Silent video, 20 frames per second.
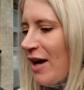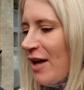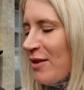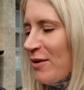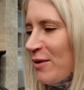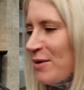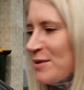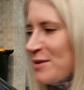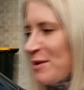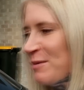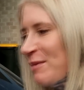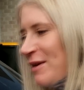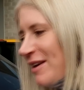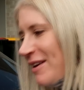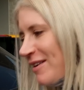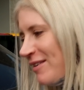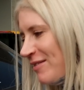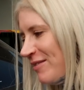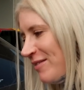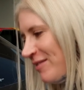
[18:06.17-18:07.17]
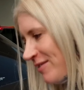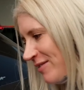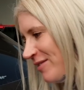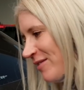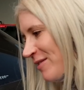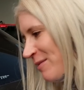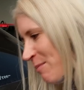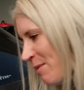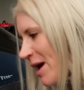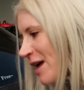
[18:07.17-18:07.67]
I thought I was going to be
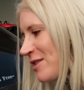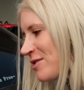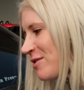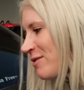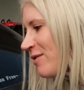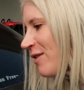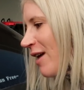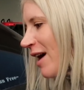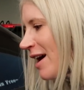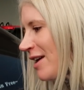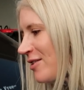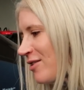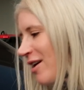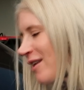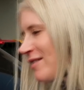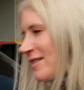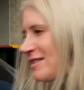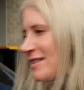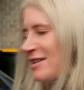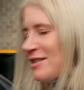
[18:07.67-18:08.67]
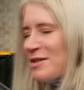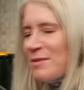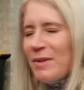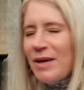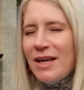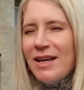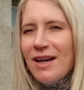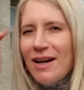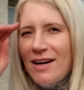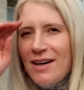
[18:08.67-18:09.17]
petrified driving such a
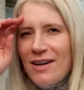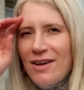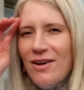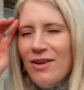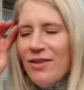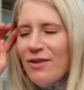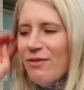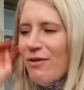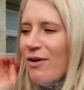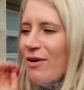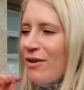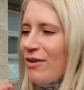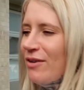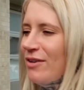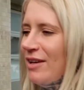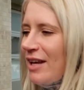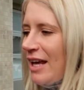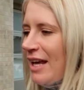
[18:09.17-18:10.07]
big car on the road,